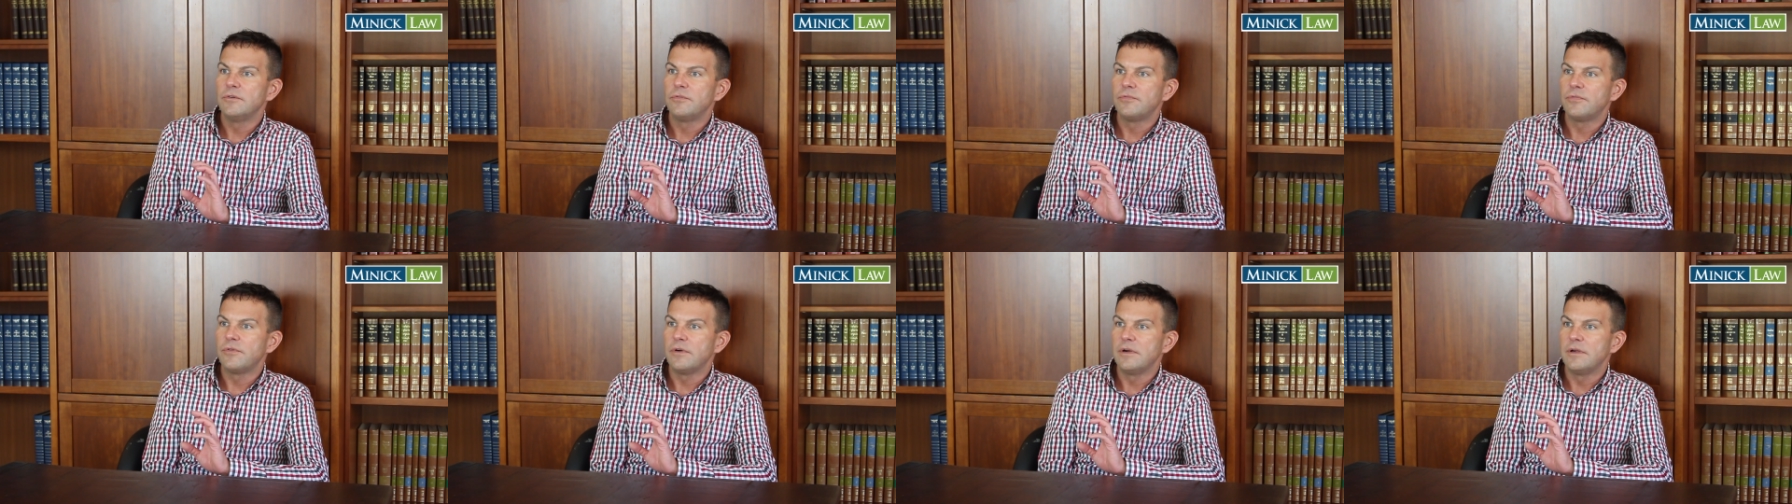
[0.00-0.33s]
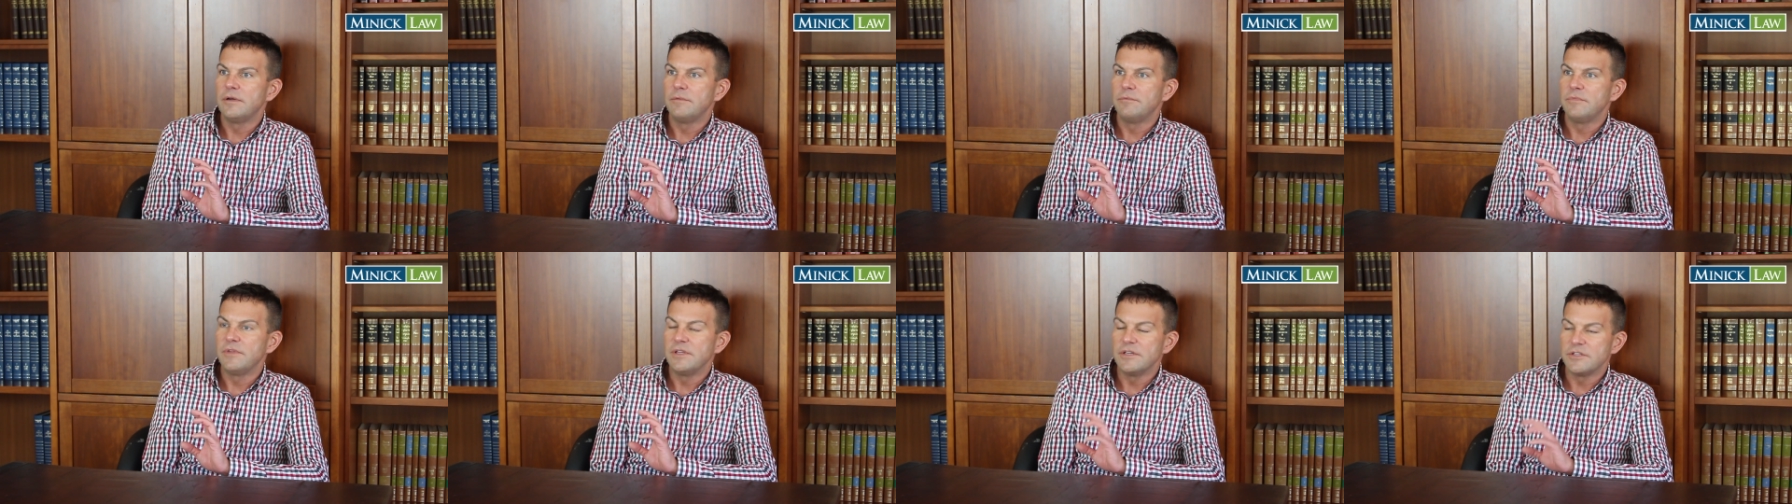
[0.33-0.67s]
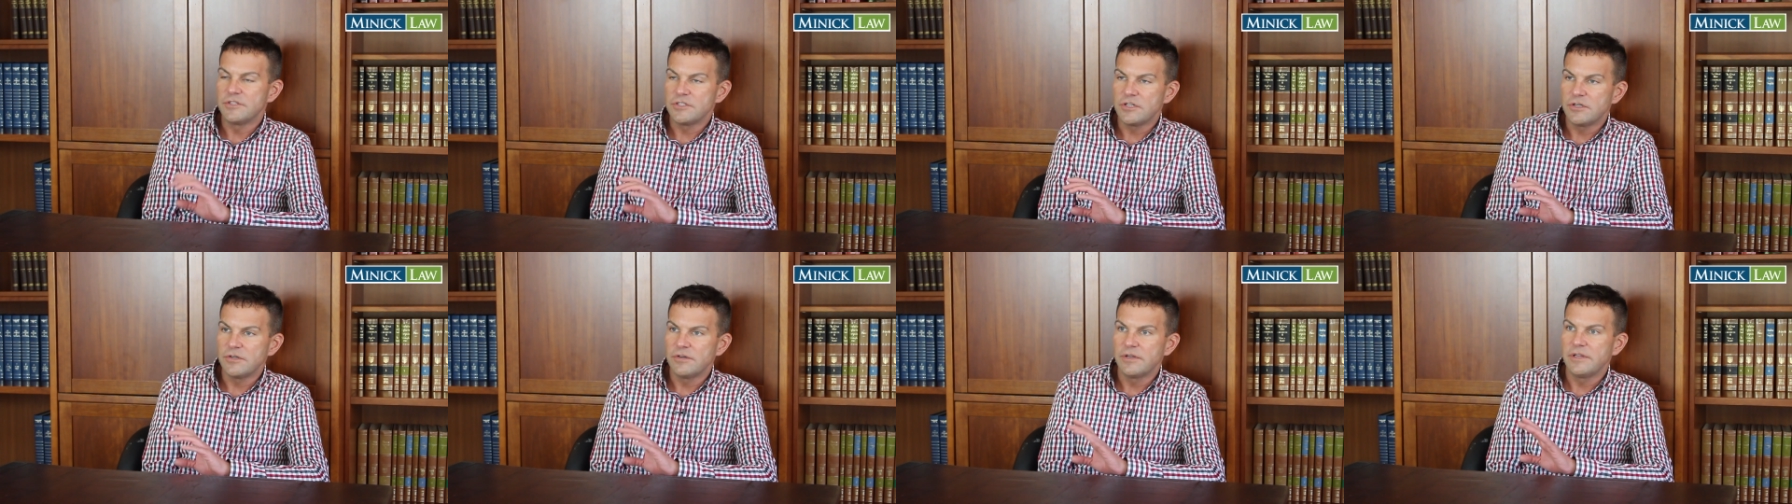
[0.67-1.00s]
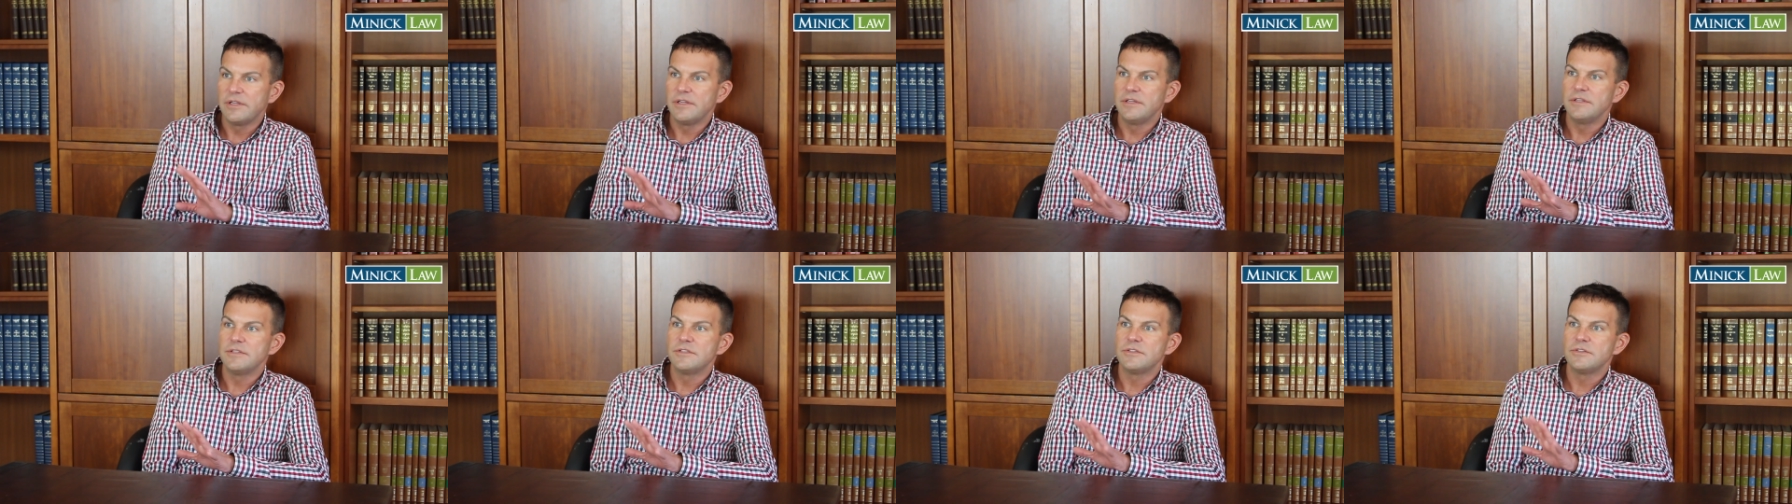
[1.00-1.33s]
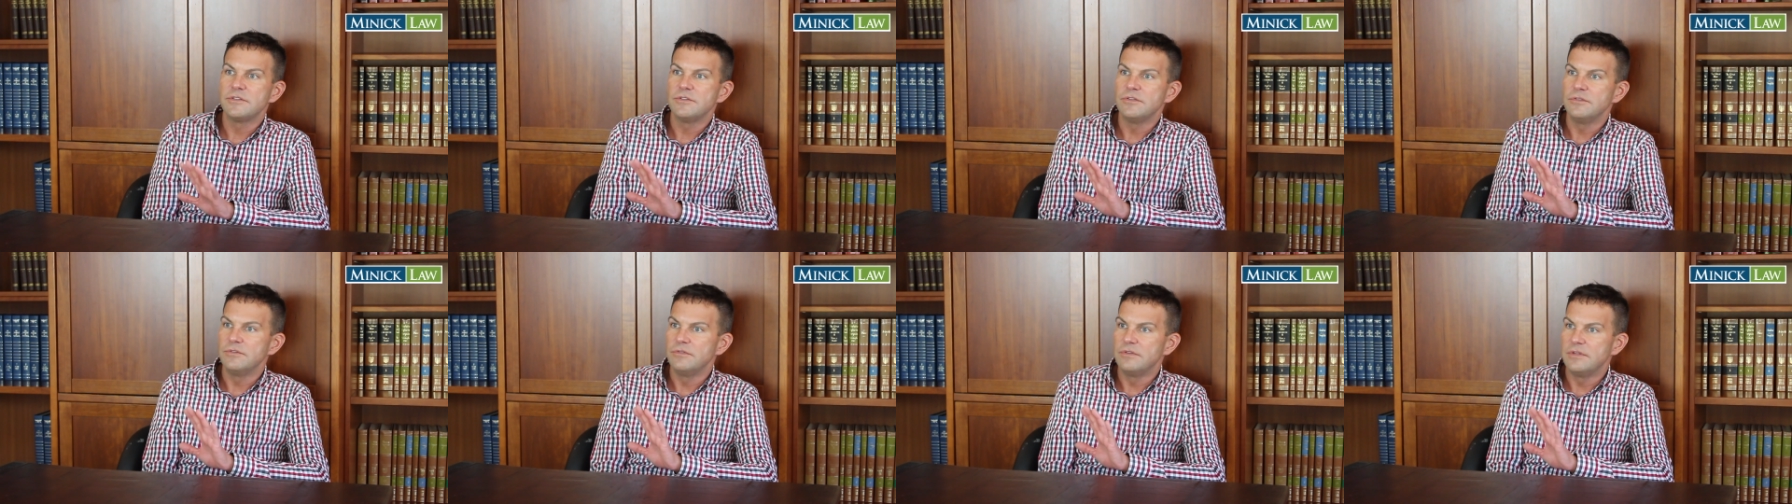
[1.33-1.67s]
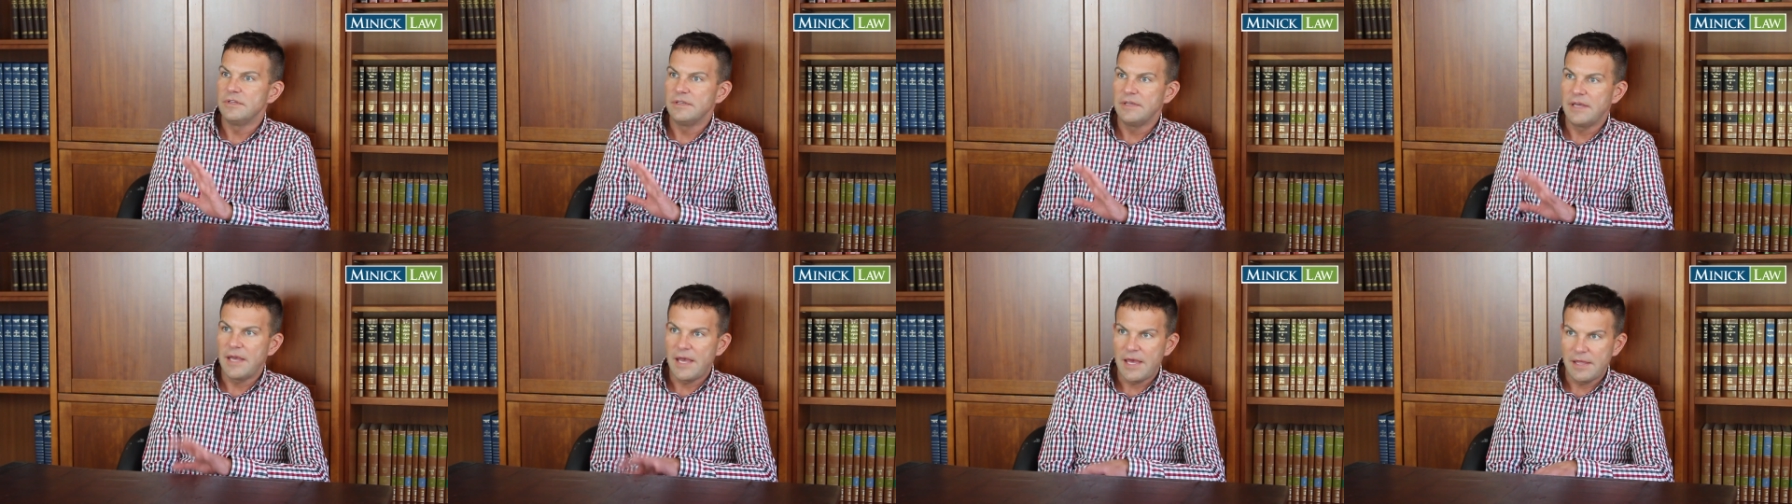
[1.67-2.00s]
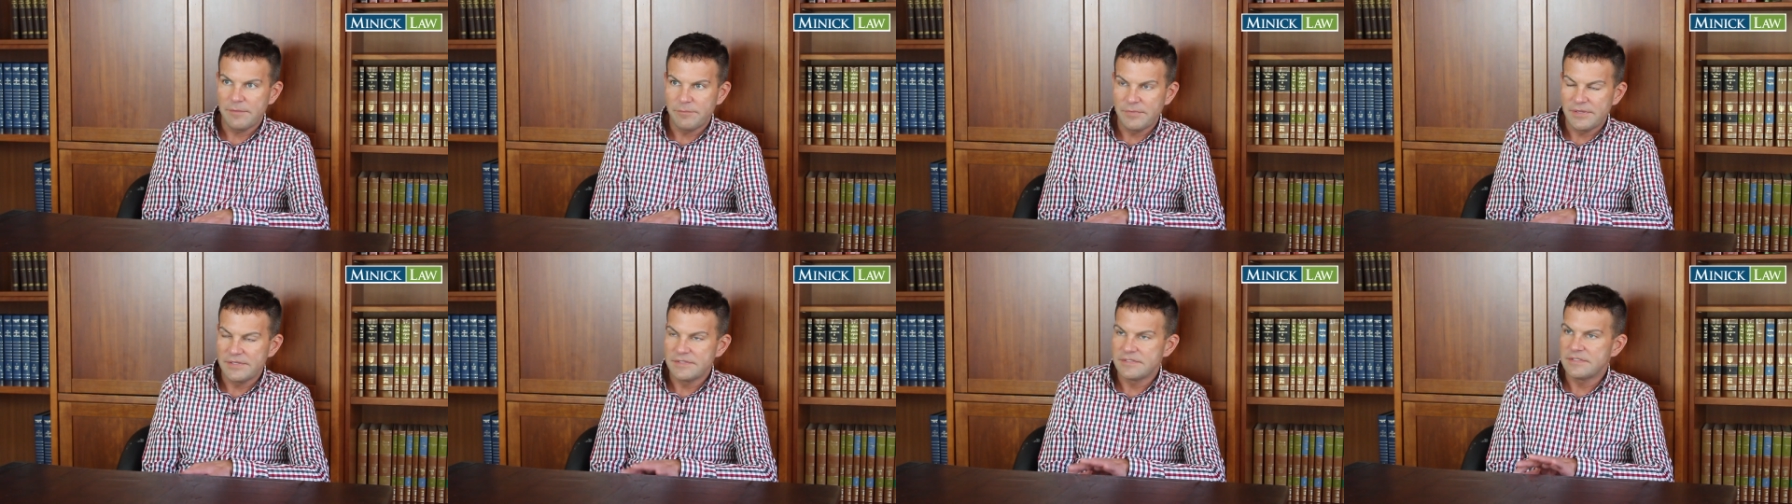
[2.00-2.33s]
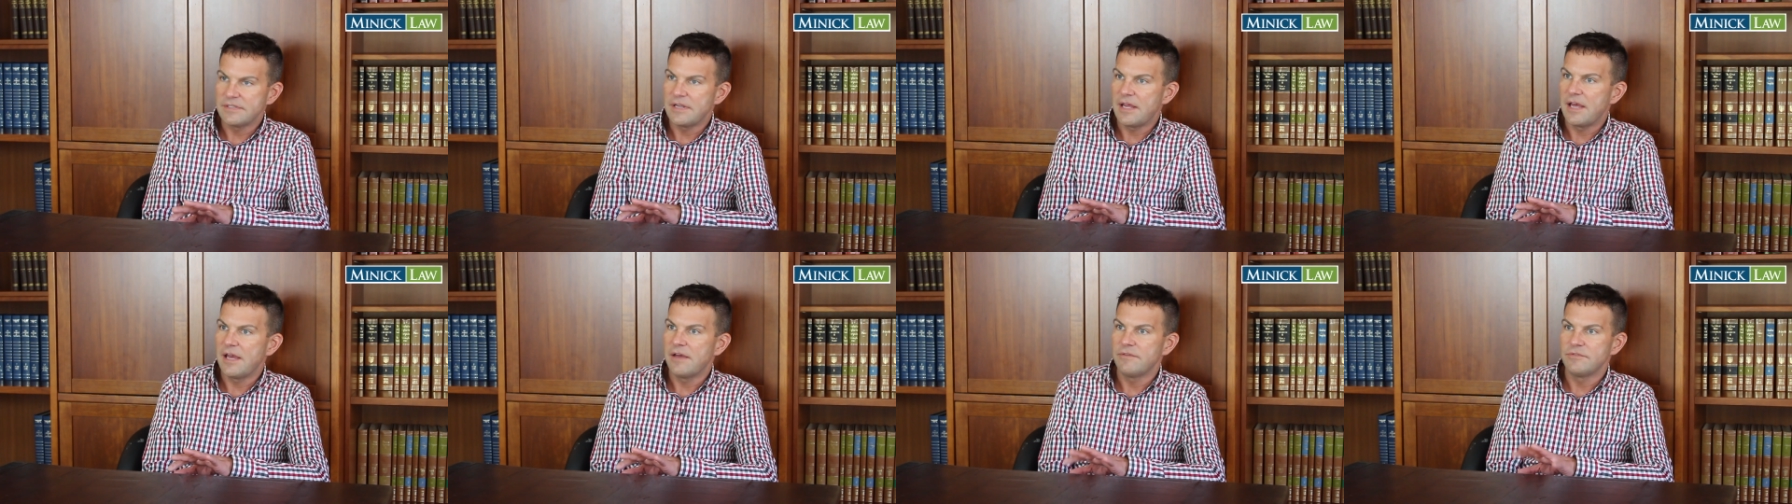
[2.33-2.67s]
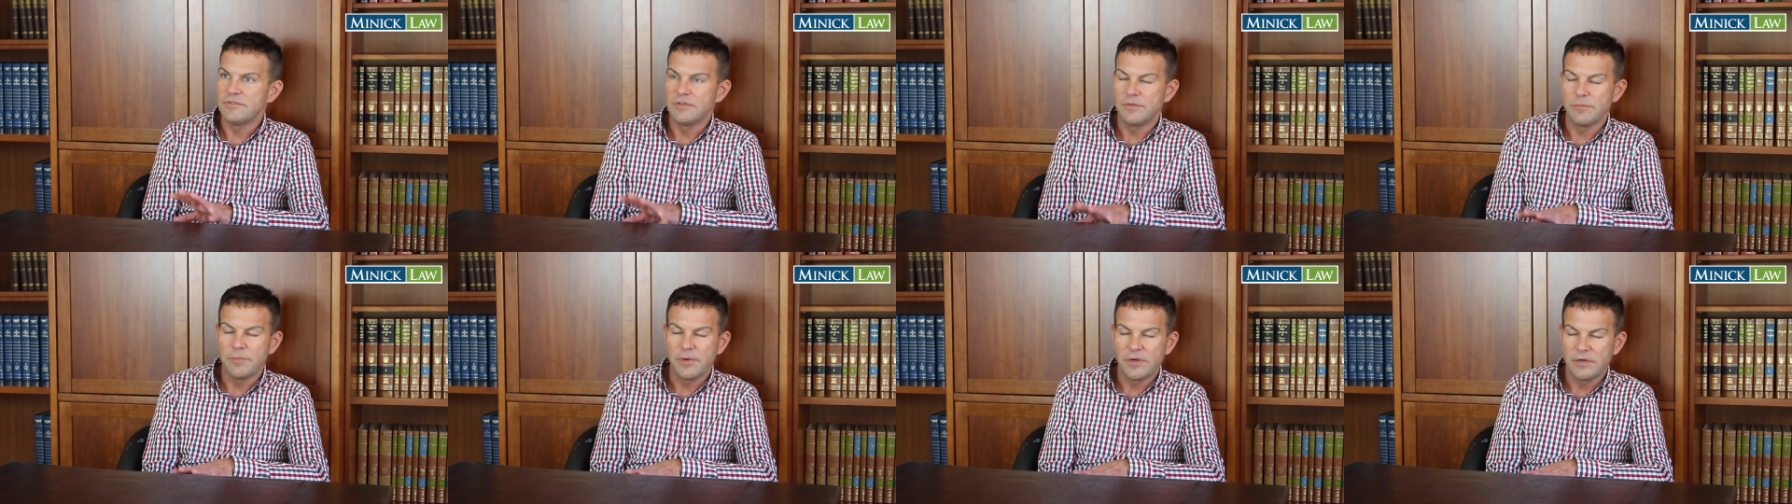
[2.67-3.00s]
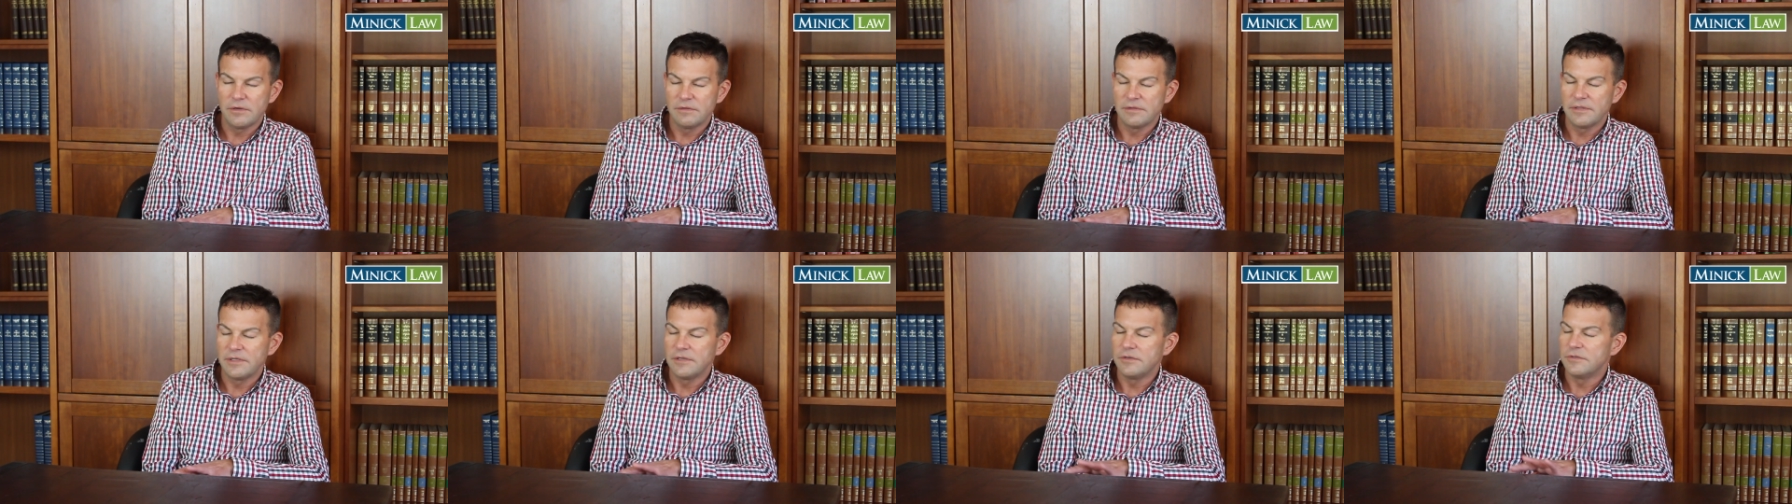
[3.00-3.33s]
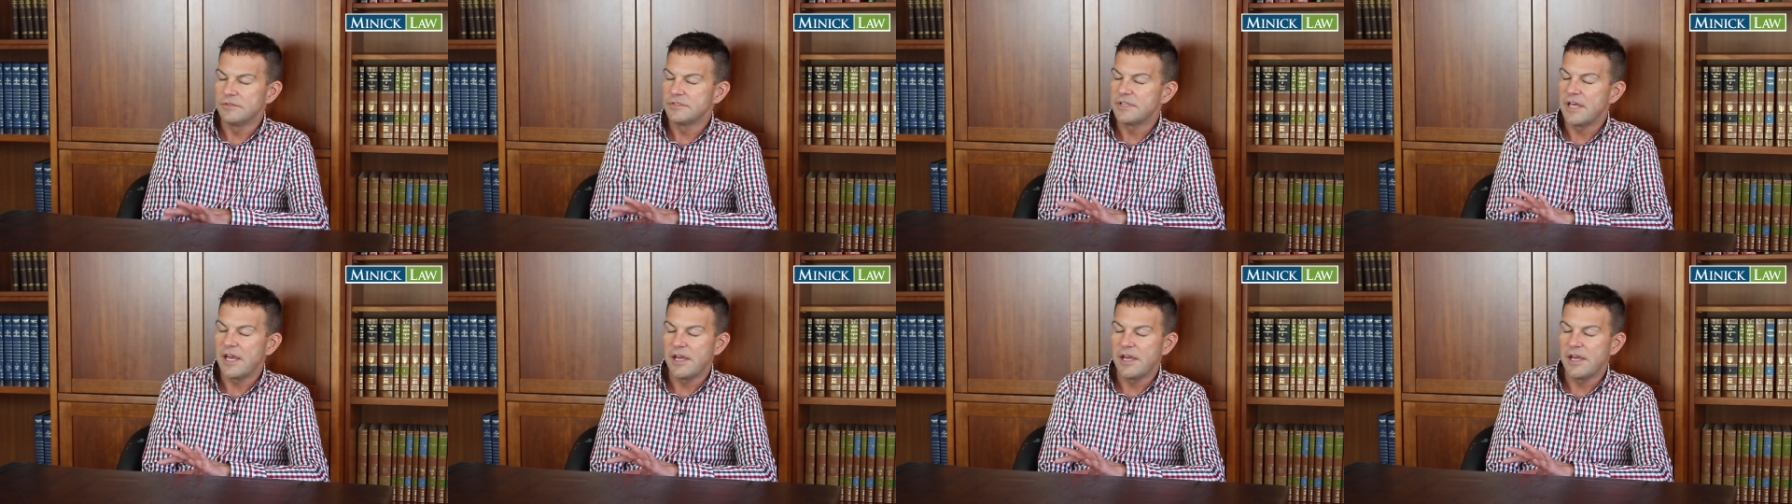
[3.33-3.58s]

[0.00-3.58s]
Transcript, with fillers: from the attorneys to the admin staff to the paralegals,